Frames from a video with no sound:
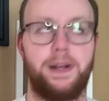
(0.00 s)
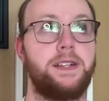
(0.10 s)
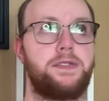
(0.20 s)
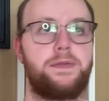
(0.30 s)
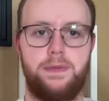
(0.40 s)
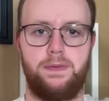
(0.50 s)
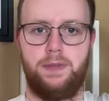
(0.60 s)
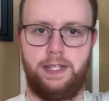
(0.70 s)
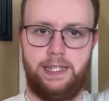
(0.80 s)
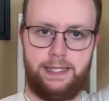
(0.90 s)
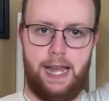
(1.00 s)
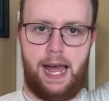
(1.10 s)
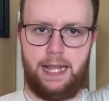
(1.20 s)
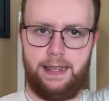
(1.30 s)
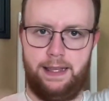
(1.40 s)
but it's really
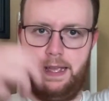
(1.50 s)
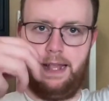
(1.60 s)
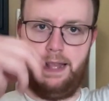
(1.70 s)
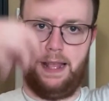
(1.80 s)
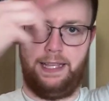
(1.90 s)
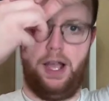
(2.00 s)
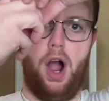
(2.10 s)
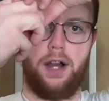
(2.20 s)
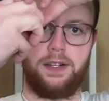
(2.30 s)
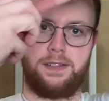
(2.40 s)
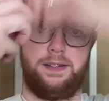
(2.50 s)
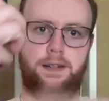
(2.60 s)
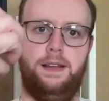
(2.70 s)
God and then the art,